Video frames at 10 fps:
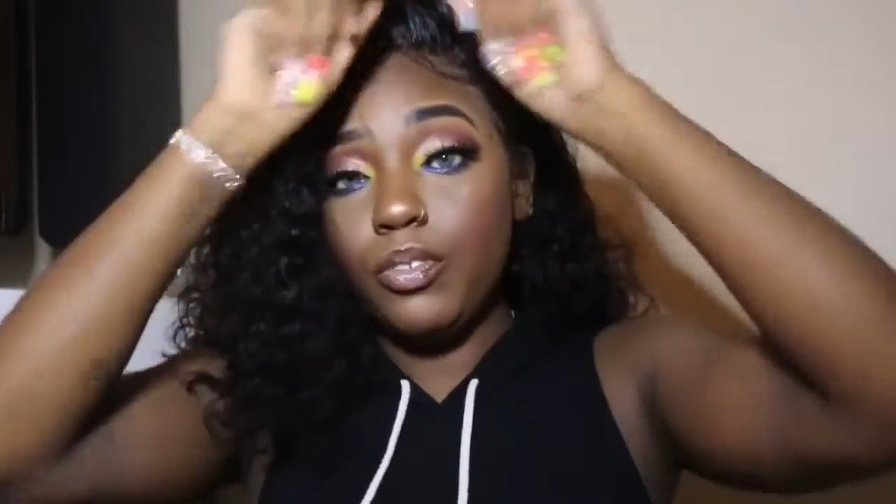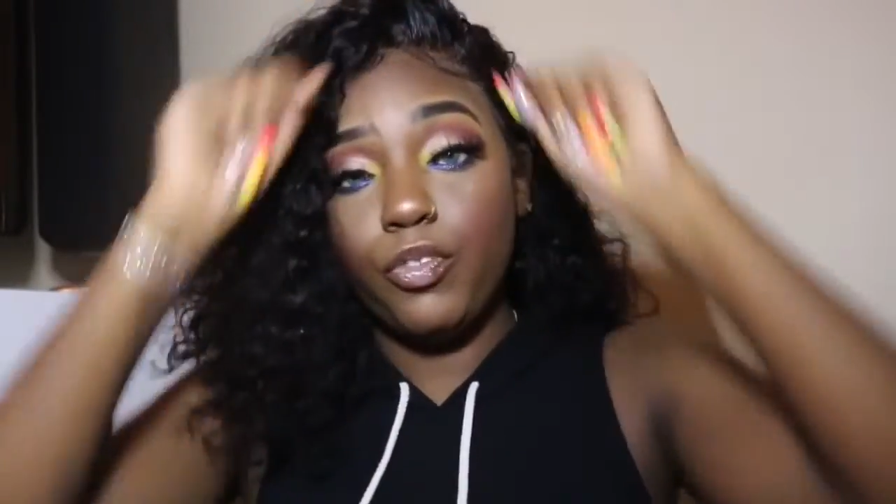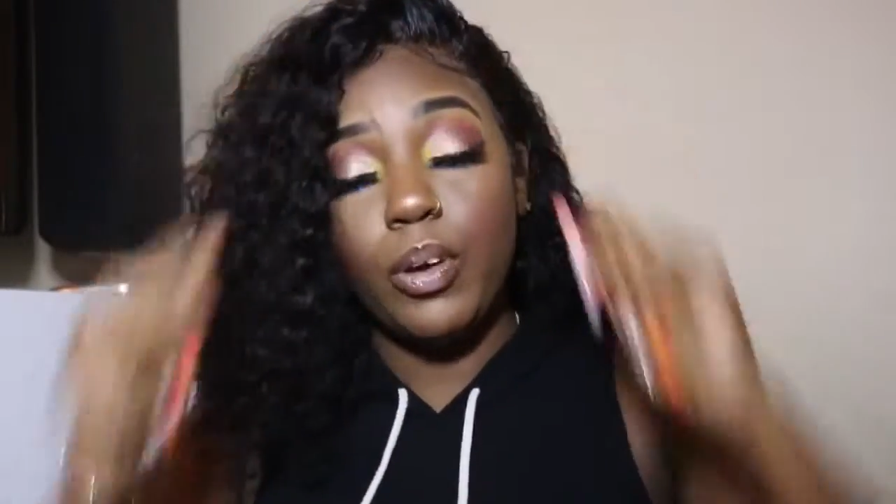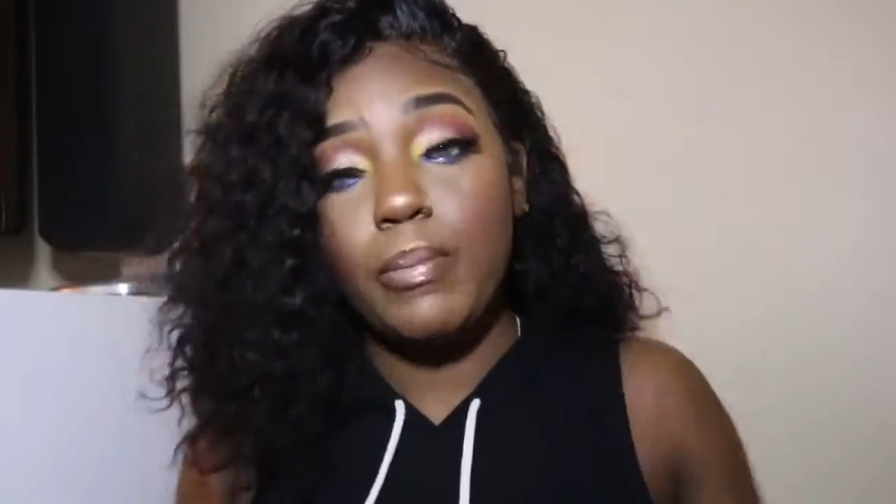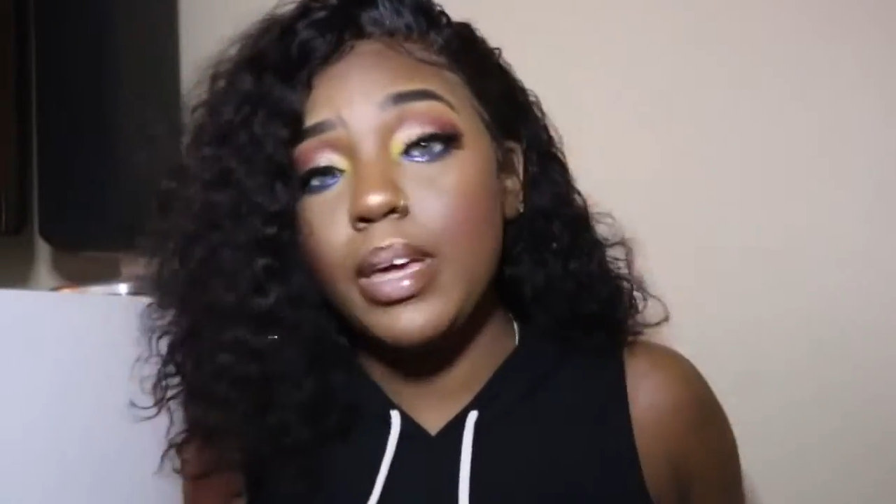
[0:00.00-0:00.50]

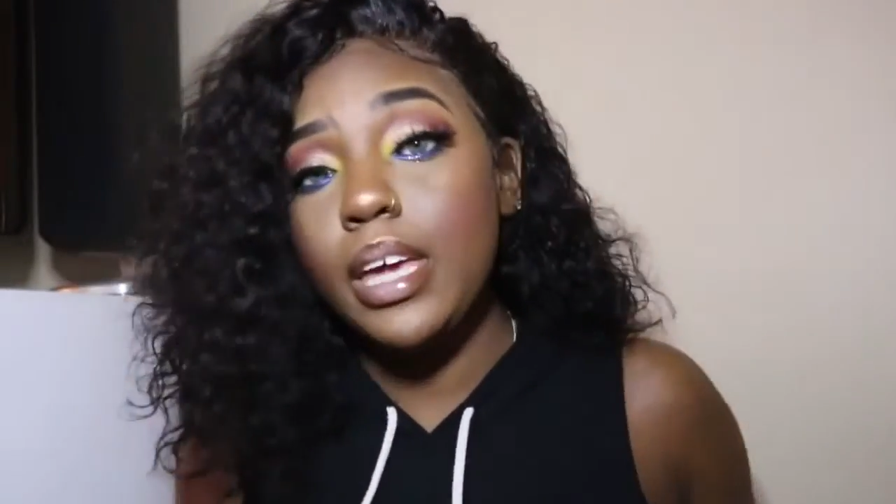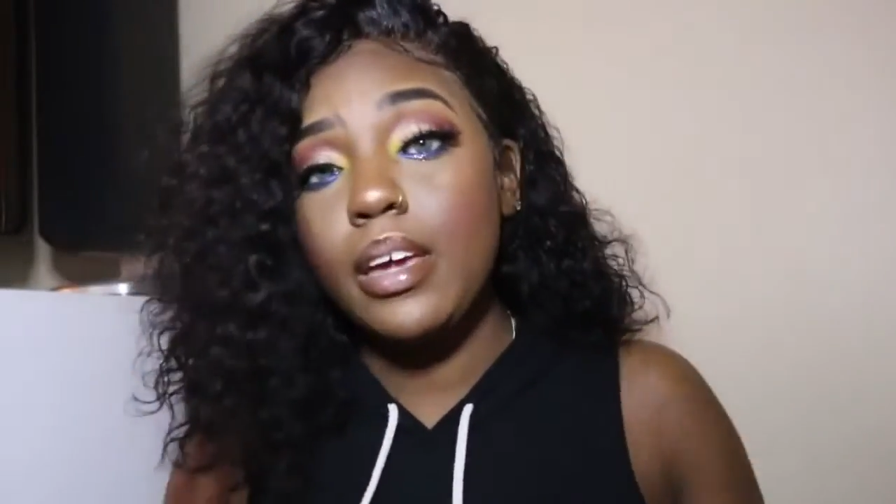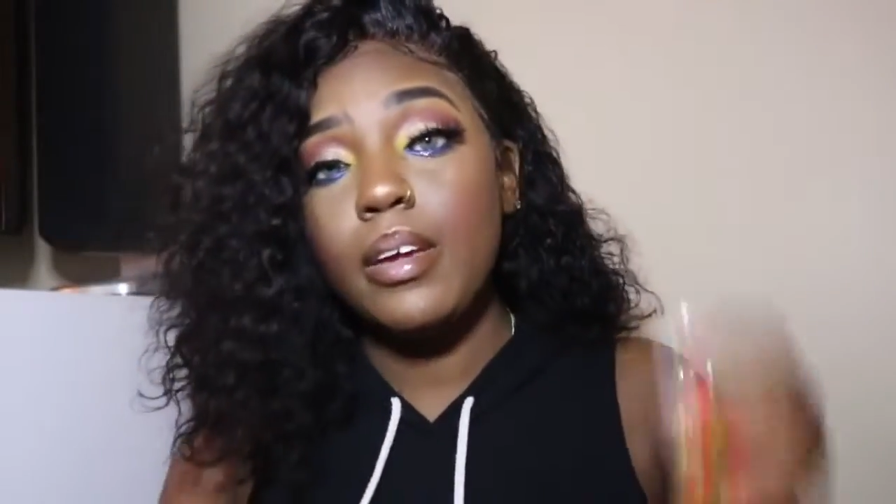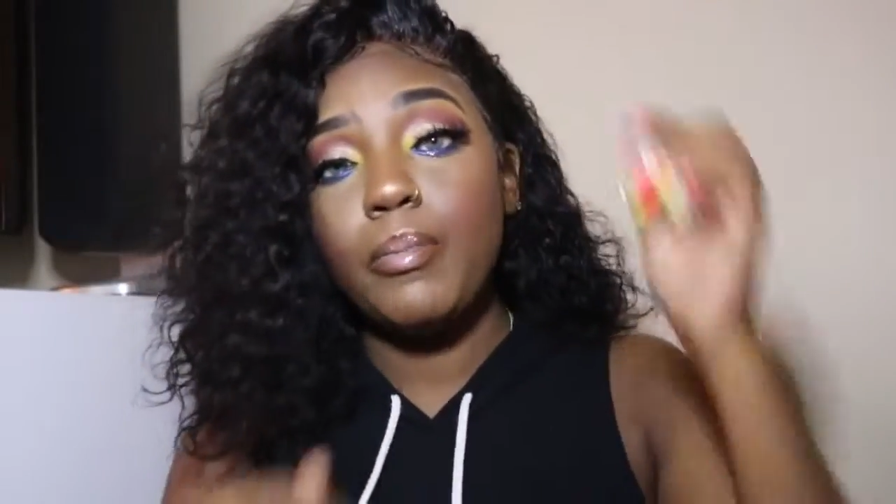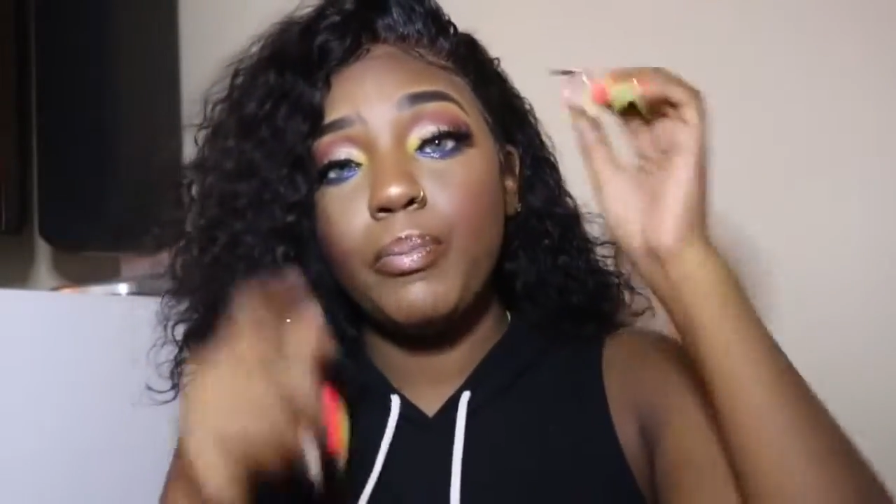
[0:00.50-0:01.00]
from
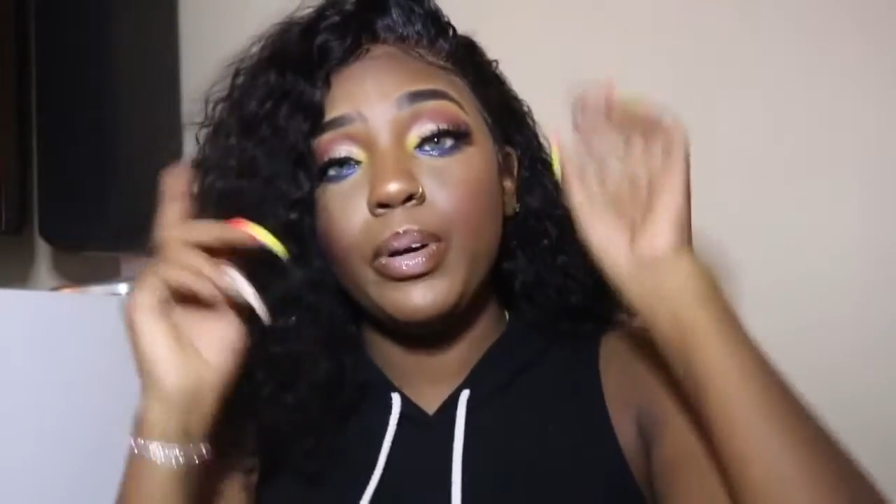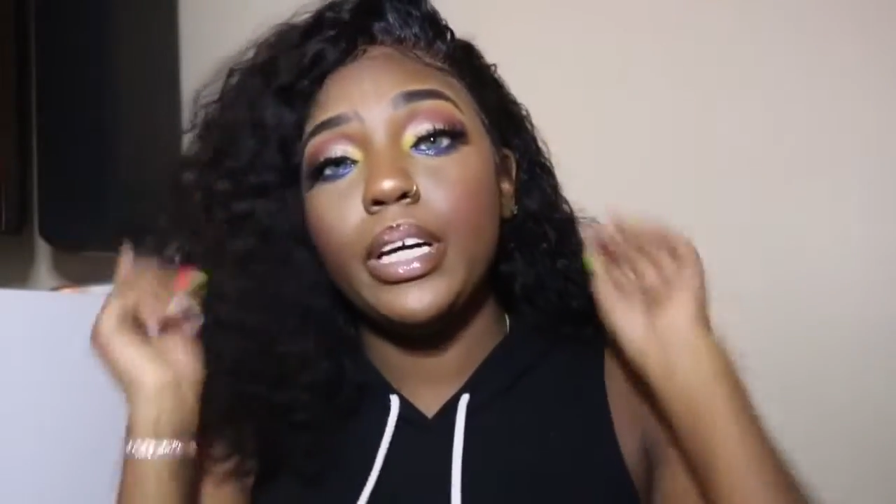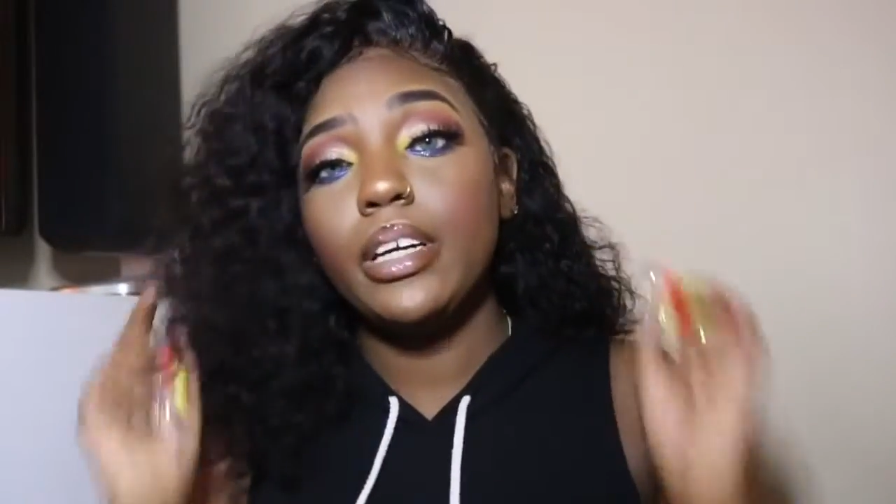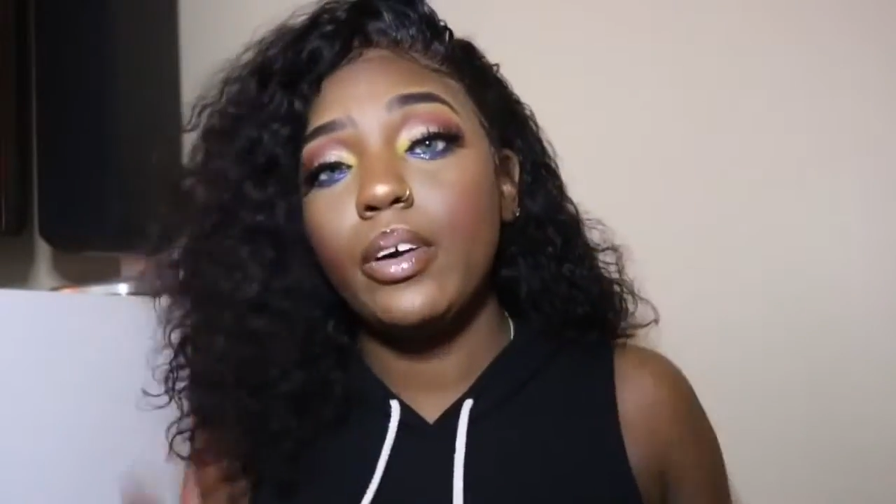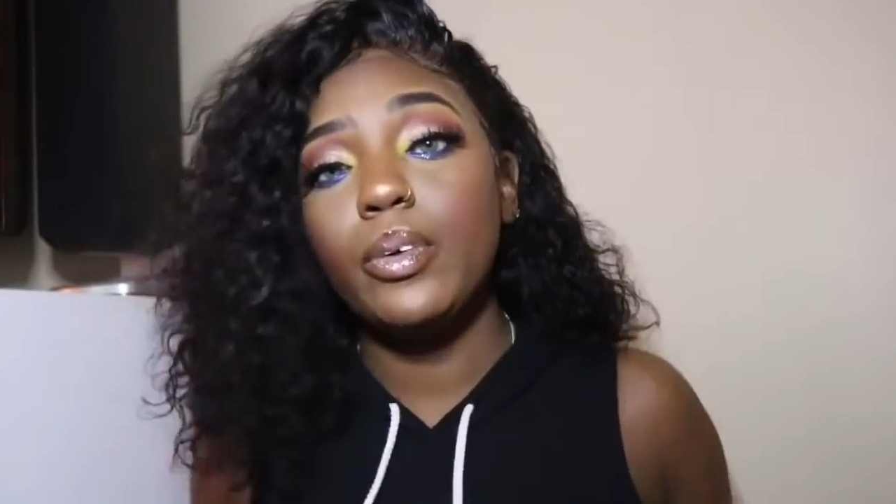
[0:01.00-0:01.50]
me
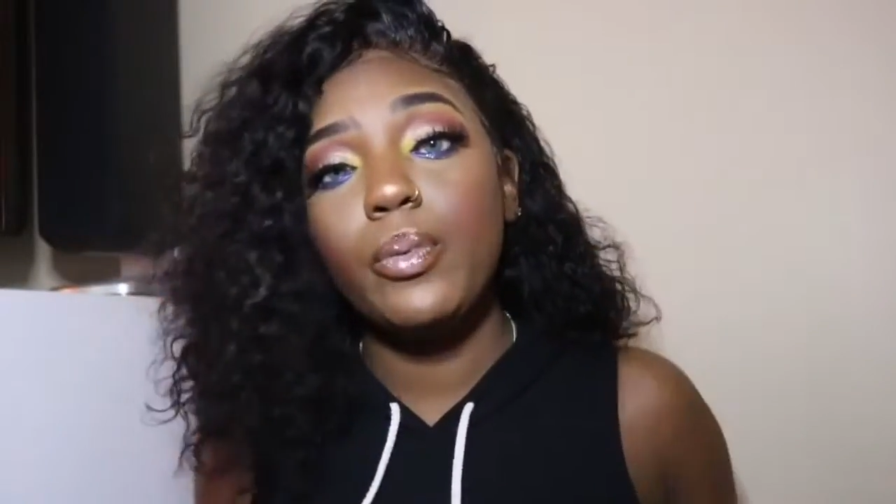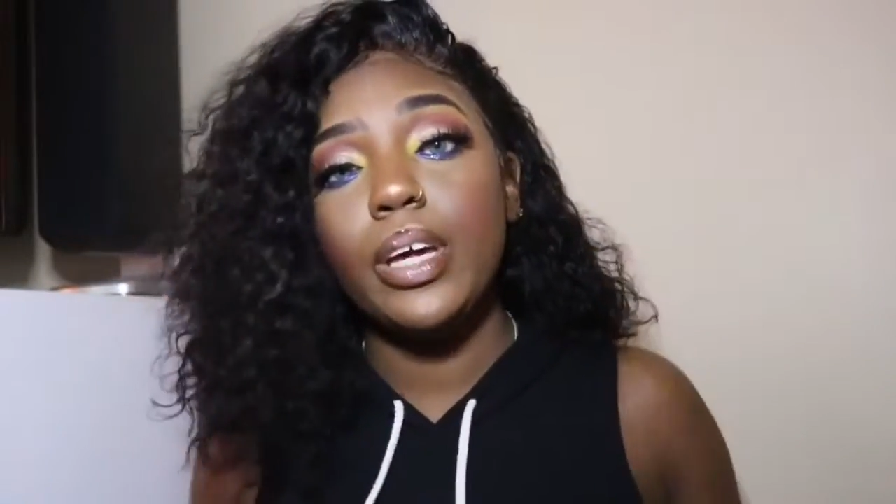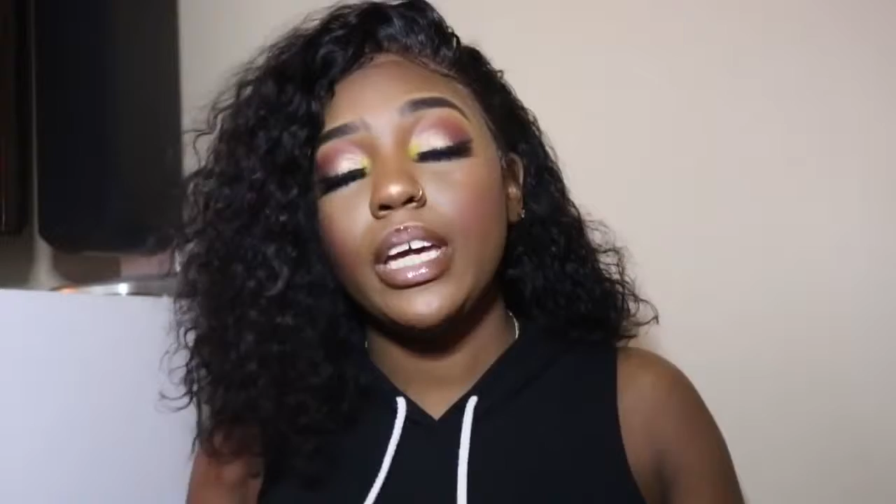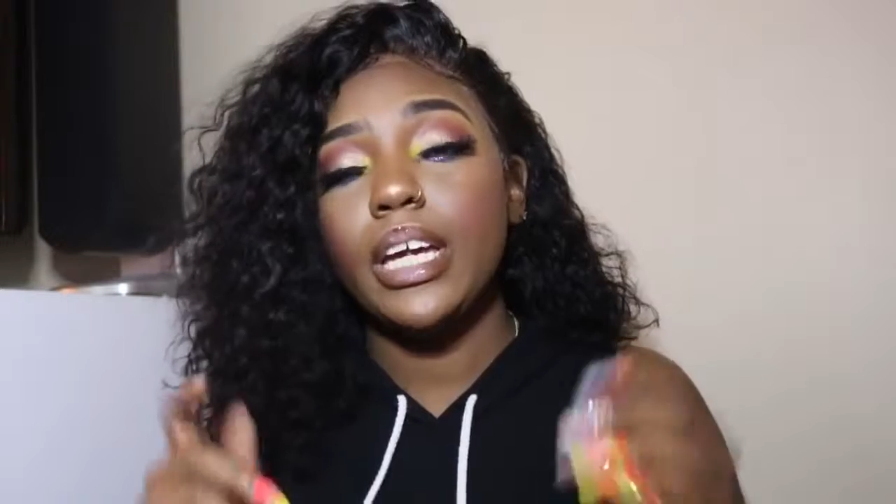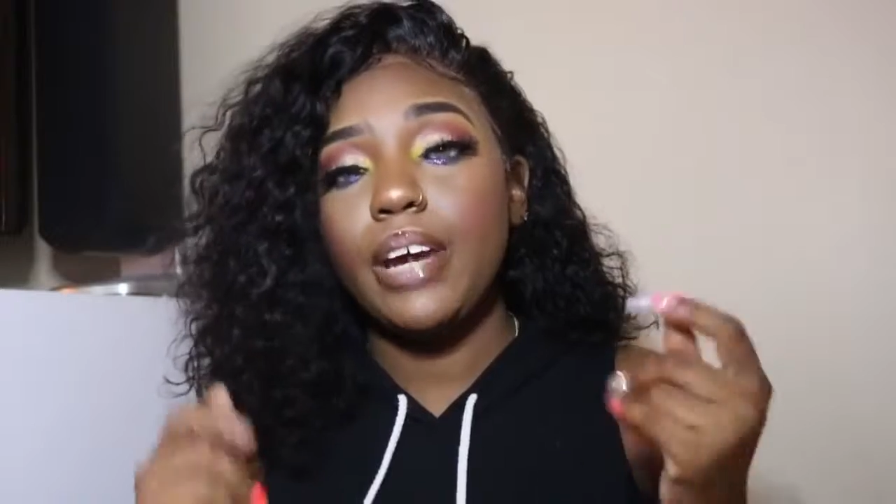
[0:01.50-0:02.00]
putting on the
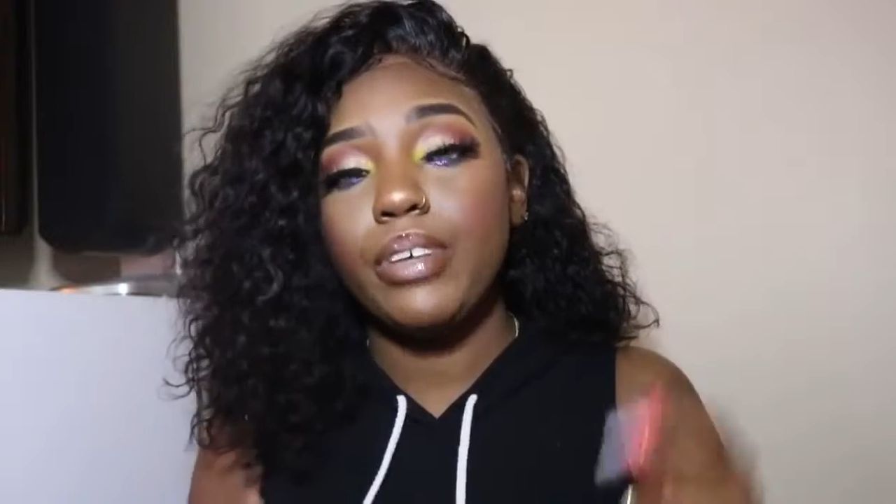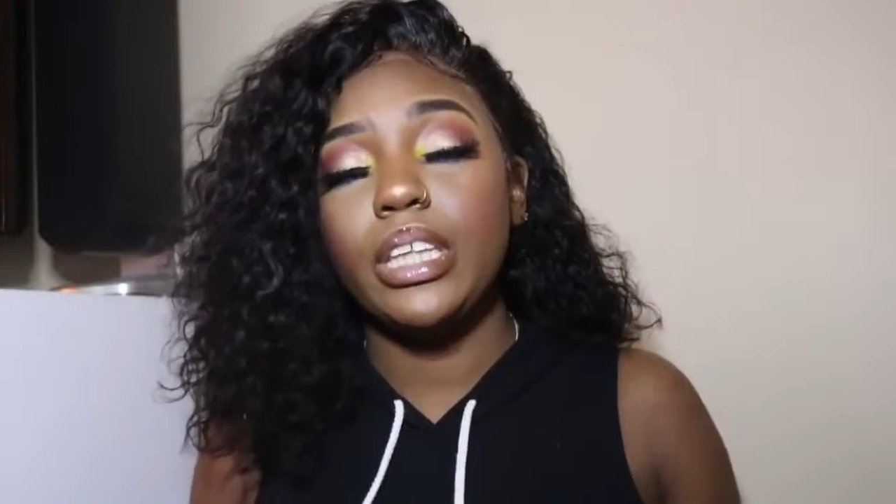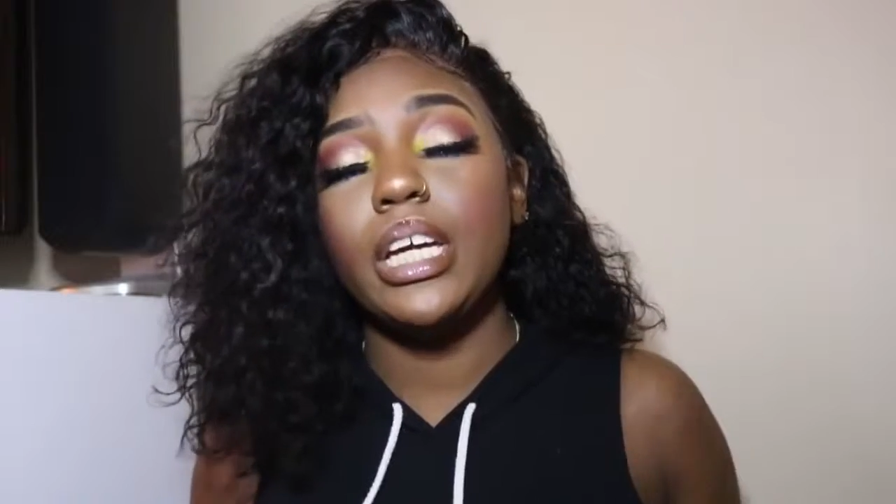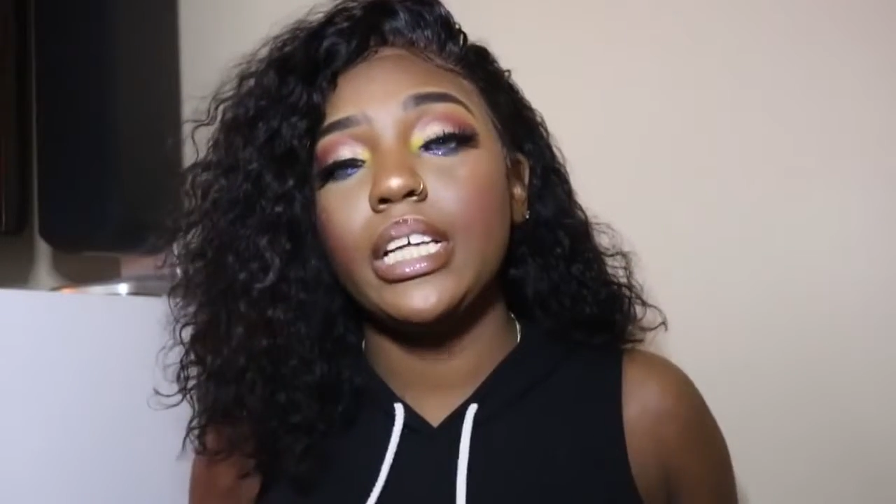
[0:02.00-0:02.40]
wig and everything,